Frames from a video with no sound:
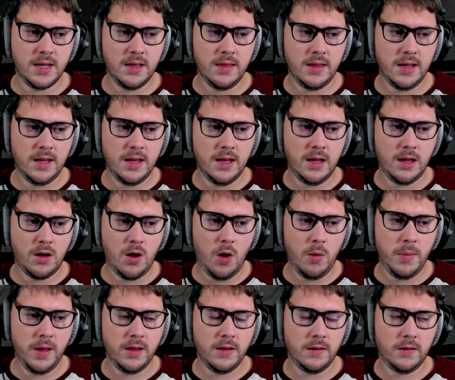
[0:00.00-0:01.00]
in the
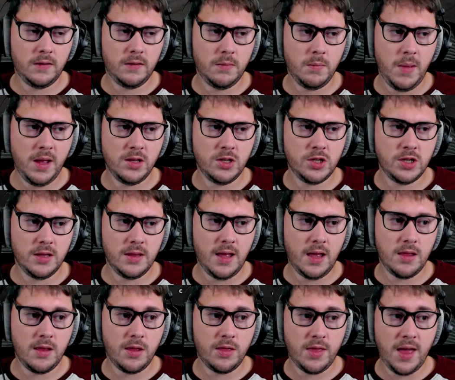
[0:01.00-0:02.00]
comments mentioned
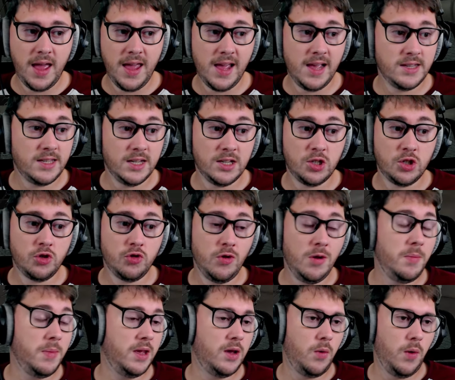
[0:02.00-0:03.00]
that the Thaye is
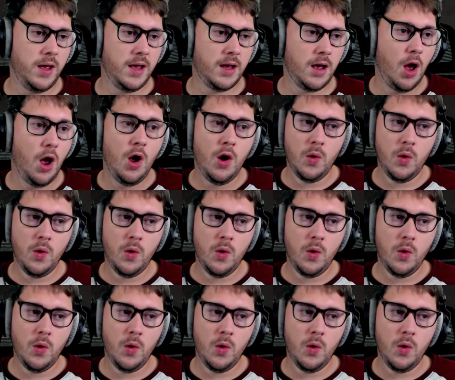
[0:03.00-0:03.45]
extremely quick.